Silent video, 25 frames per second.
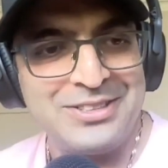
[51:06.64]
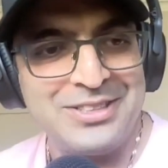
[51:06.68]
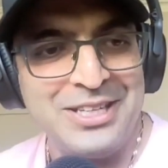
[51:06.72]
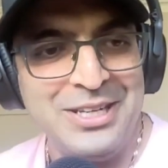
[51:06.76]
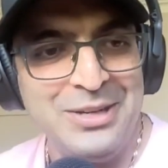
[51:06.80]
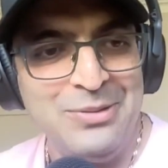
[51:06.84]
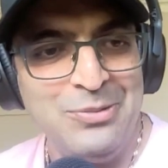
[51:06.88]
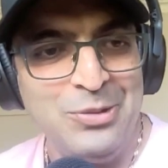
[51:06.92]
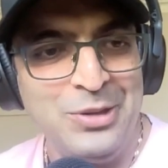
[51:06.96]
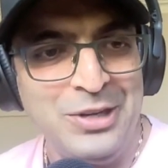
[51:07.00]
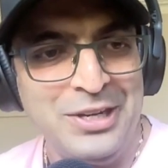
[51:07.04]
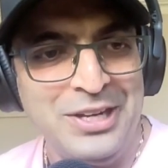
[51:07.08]
asked
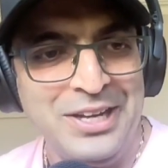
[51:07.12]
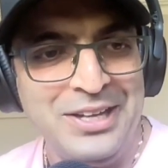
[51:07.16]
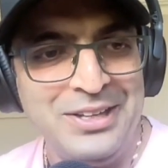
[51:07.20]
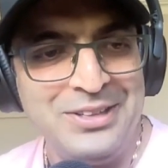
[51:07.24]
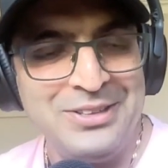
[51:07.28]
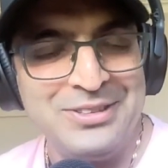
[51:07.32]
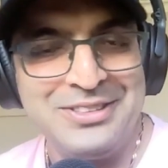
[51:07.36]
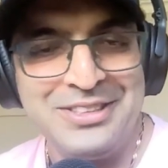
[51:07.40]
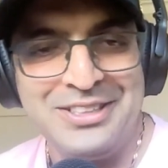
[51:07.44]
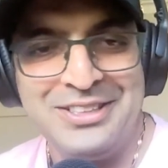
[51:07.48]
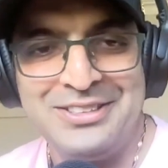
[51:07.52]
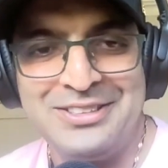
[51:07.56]
anybody
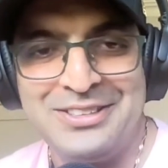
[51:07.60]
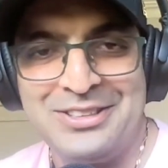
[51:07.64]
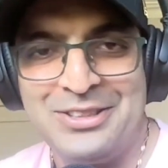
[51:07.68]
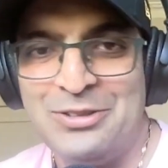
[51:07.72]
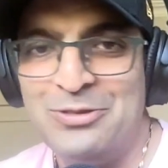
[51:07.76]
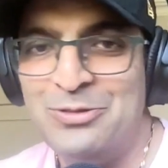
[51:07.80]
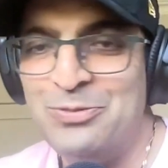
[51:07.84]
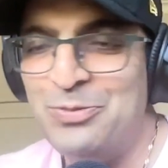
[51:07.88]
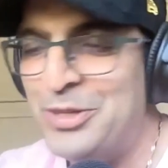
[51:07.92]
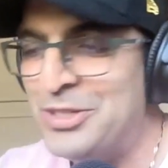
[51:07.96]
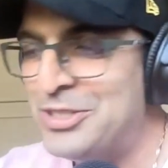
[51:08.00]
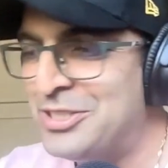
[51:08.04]
else. Is
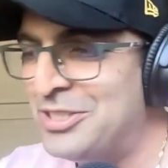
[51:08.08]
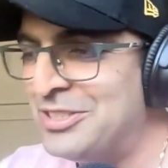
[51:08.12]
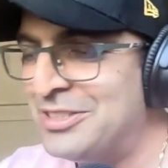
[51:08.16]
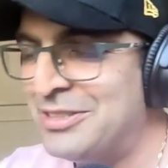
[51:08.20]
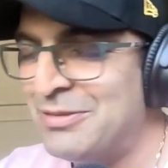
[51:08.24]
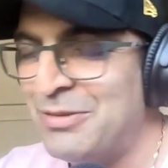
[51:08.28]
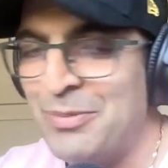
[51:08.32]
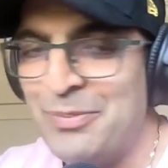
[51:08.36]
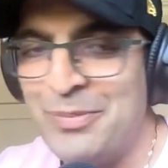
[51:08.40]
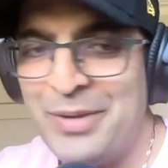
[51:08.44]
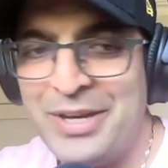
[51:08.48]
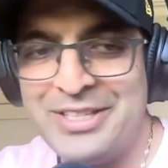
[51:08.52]
you've mentioned
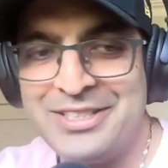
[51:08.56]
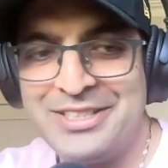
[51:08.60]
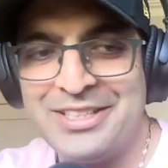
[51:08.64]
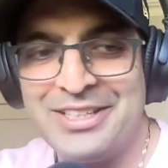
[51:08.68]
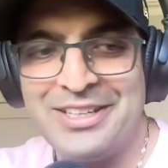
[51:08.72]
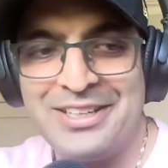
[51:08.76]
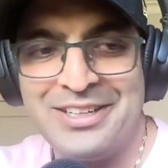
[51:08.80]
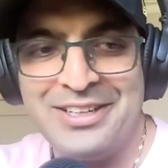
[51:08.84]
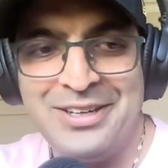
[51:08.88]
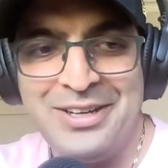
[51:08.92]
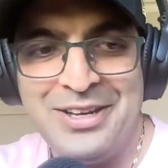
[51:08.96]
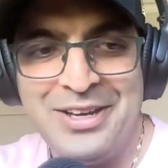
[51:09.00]
some
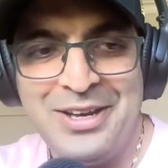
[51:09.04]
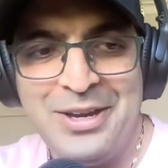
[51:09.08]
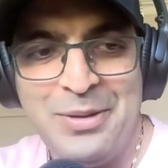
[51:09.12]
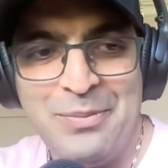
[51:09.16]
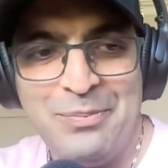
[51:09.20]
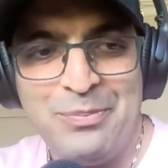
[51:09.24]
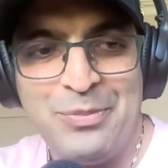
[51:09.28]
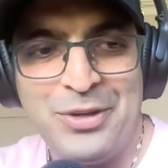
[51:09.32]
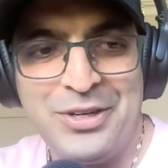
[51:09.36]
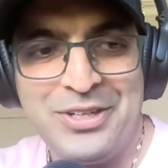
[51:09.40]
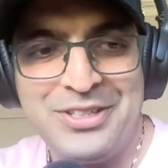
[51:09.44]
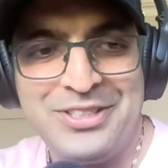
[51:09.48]
amazing
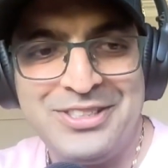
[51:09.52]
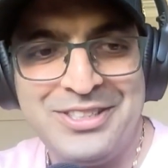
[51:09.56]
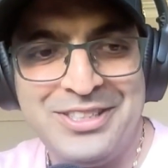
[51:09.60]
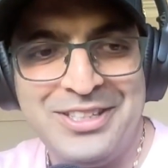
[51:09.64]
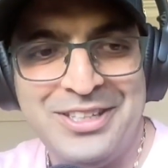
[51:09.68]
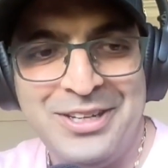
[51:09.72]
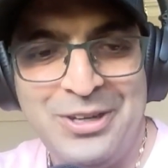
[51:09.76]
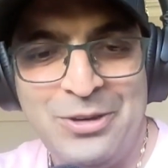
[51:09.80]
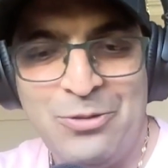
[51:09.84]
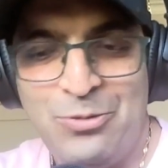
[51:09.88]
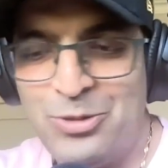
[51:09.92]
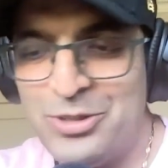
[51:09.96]

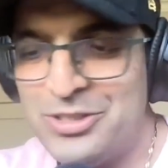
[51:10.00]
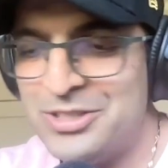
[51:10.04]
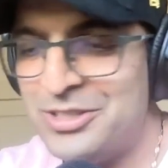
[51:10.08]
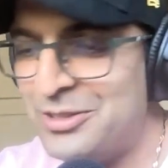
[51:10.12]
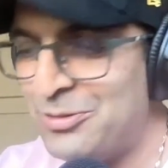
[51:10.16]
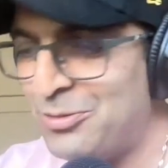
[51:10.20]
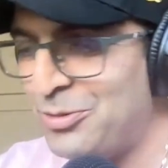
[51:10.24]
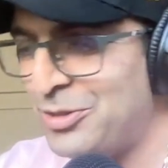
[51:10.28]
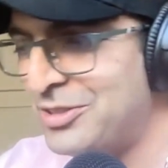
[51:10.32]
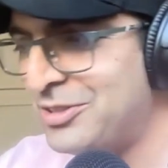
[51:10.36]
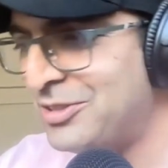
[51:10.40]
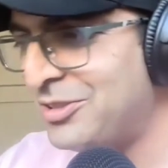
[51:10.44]
books.
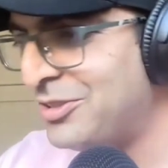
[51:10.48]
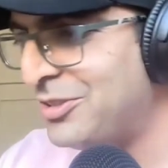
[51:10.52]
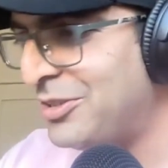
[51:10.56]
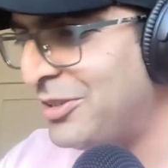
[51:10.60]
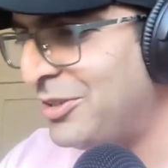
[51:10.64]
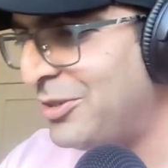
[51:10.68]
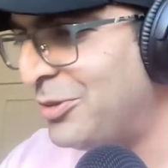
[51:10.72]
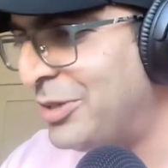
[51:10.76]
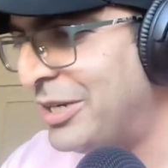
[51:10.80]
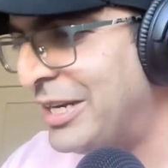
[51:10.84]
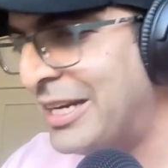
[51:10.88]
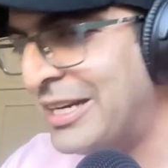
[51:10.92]
What's on
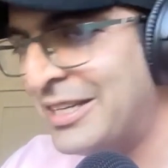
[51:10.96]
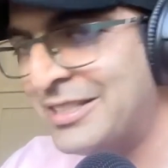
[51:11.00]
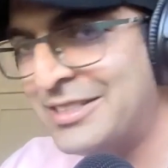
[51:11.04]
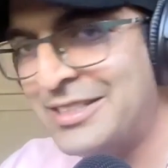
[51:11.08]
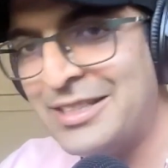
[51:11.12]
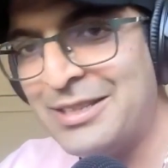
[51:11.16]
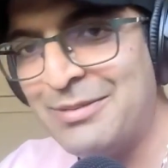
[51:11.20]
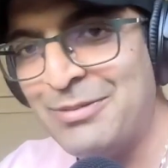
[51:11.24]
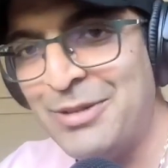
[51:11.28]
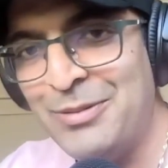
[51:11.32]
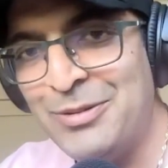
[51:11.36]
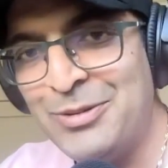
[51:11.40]
your reading
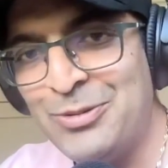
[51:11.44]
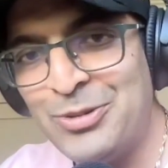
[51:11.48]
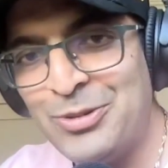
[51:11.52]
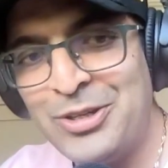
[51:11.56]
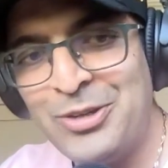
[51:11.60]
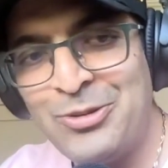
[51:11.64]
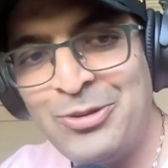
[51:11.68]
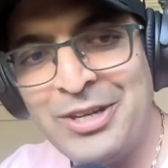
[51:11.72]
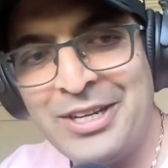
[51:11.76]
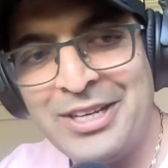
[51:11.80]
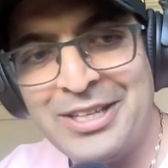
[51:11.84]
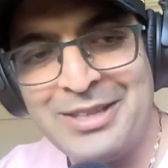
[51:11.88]
list at the moment?
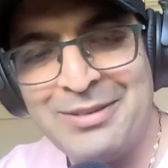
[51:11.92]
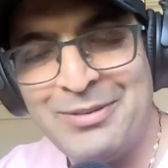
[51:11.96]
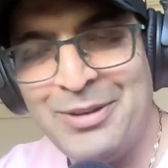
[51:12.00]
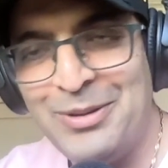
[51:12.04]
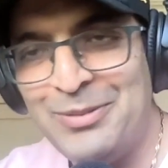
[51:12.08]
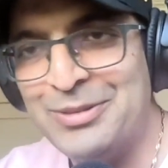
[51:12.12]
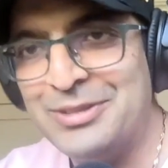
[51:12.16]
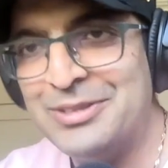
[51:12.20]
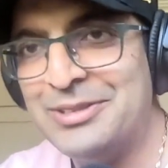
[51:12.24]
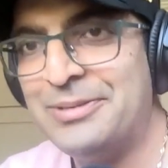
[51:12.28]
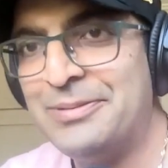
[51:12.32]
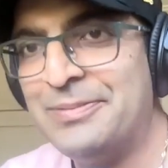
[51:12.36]
What are you reading at the
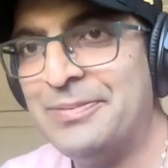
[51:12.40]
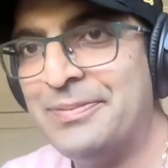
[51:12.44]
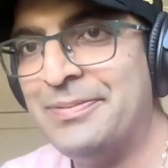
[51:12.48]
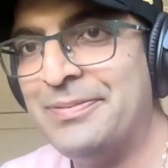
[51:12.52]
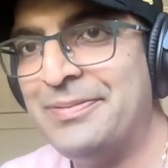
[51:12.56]
moment?